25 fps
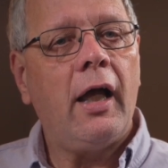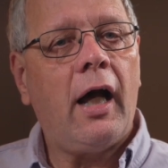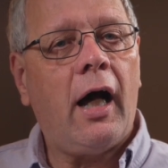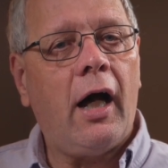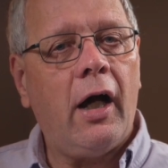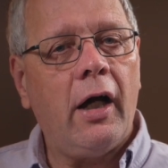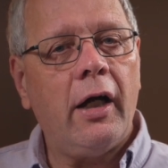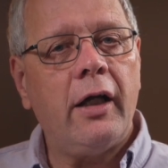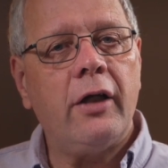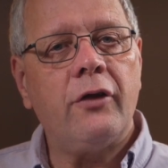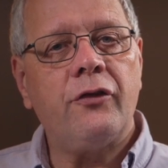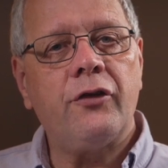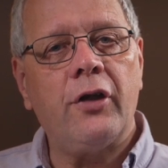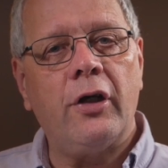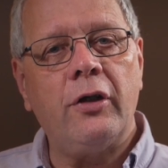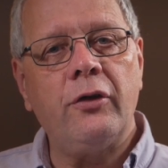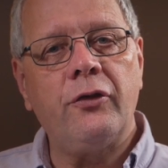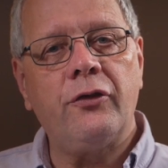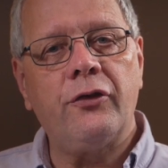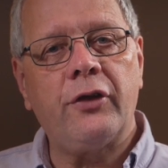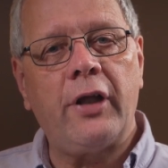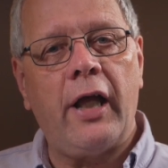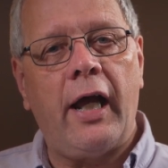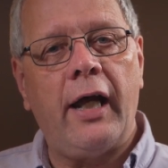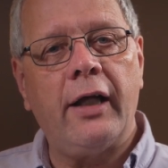ISO
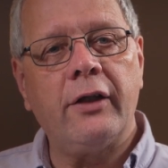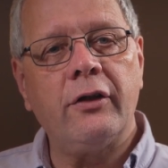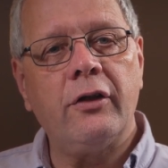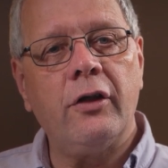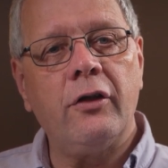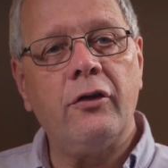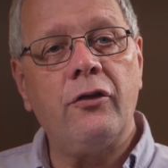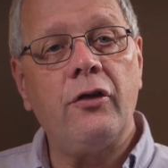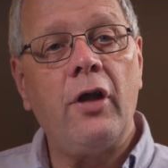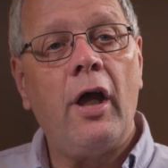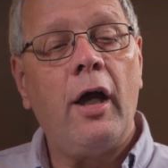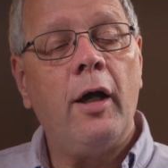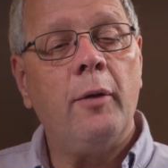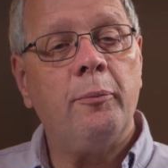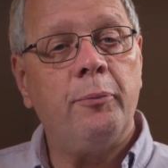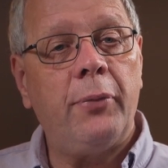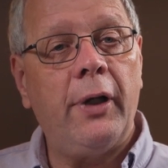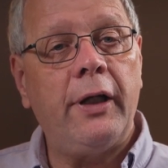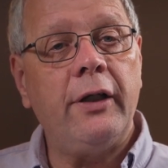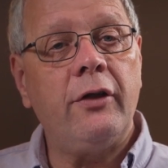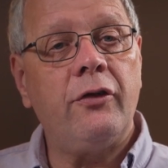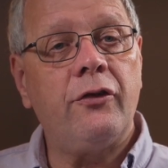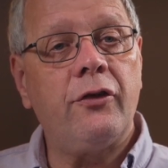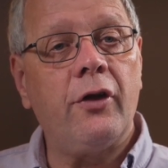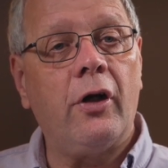standards
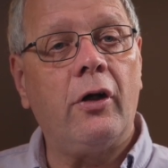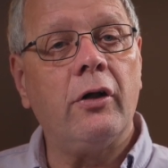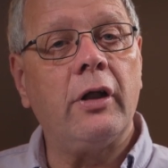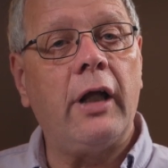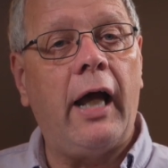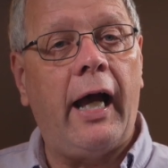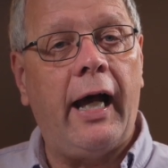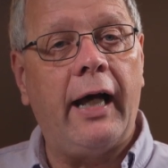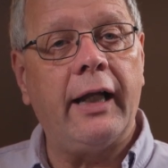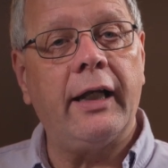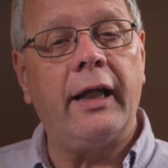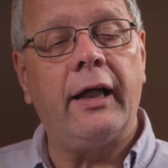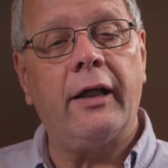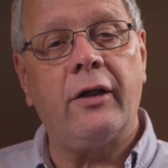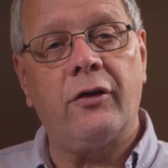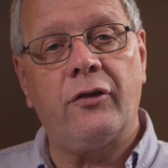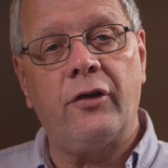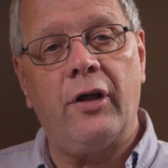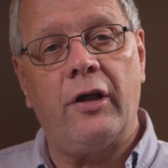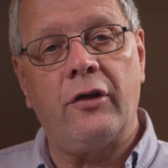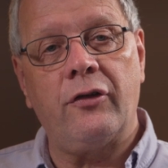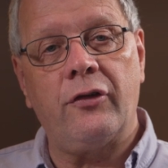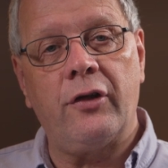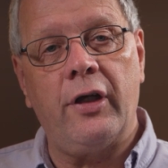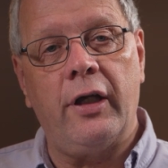based on Annex
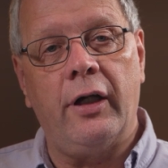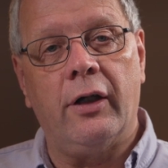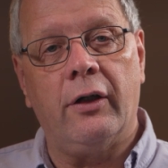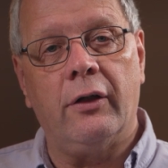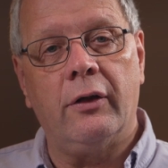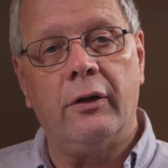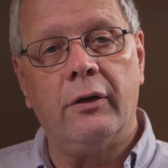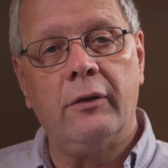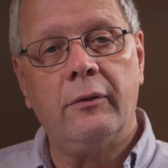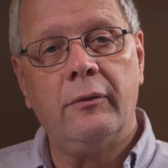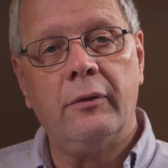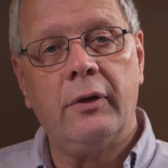SL.